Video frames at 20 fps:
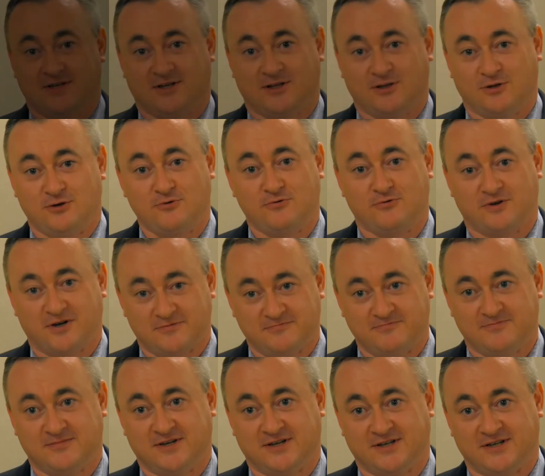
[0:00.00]
Hello,
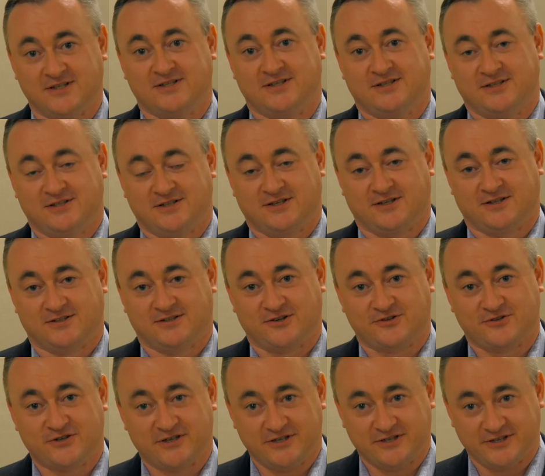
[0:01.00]
I'm
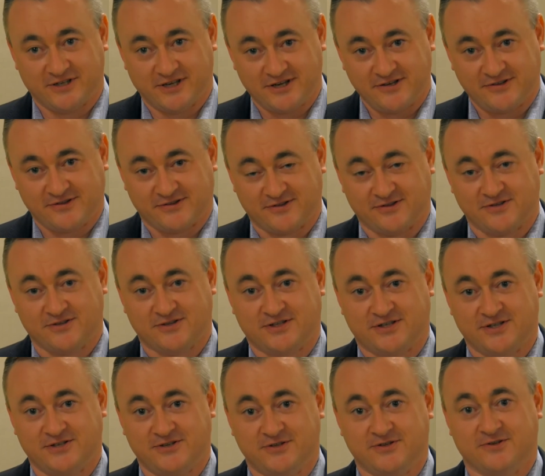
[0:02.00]
Dr. Ian Heath, the
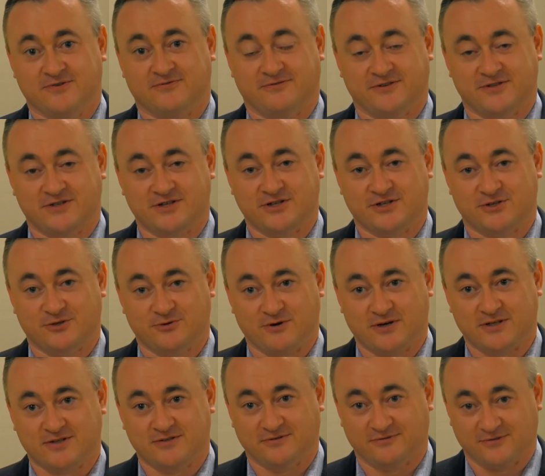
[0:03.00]
Senior Physician
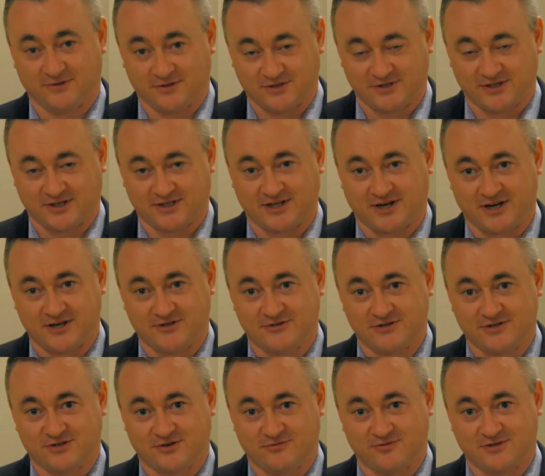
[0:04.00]
Director for the
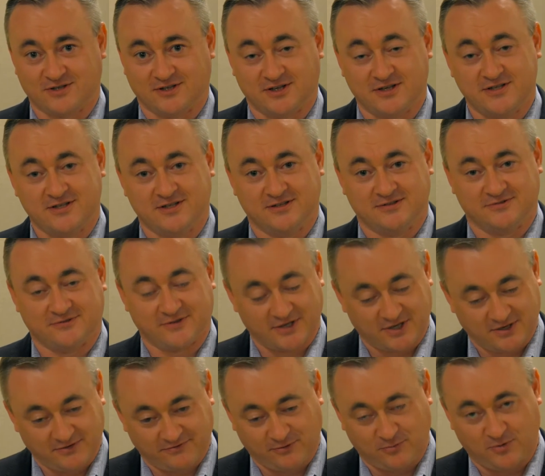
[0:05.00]
Psychiatry Service Line, and
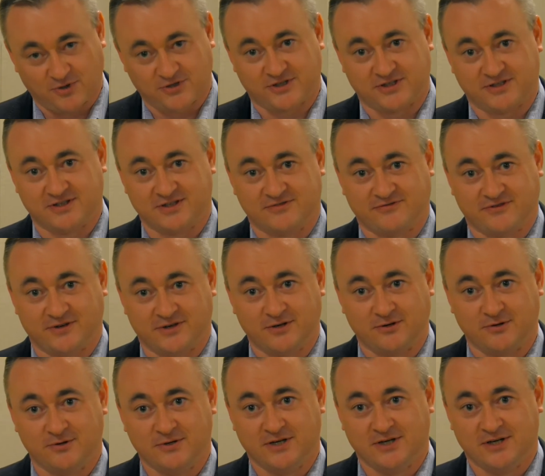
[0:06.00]
thank you for watching this
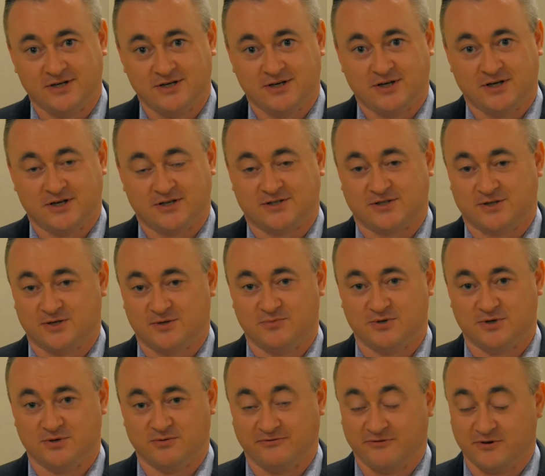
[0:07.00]
video. It's going to
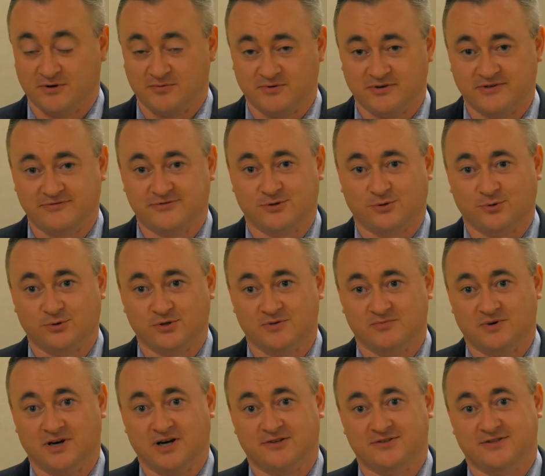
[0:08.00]
be a very brief talk
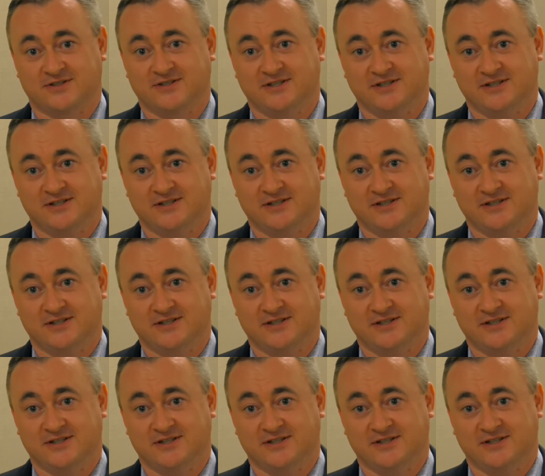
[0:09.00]
about